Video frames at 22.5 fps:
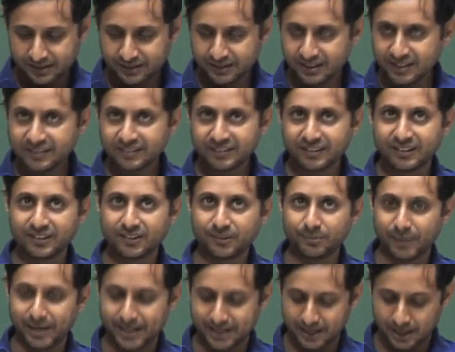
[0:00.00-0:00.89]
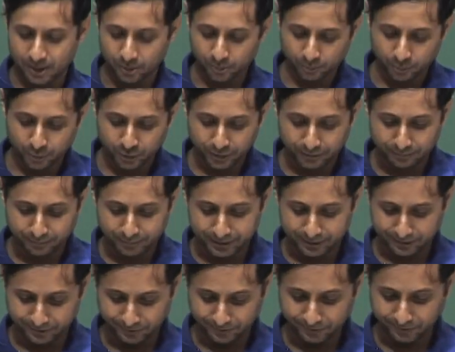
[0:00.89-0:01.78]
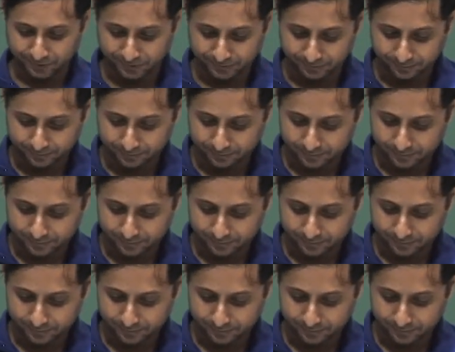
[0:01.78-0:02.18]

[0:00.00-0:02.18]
This is my output impedance.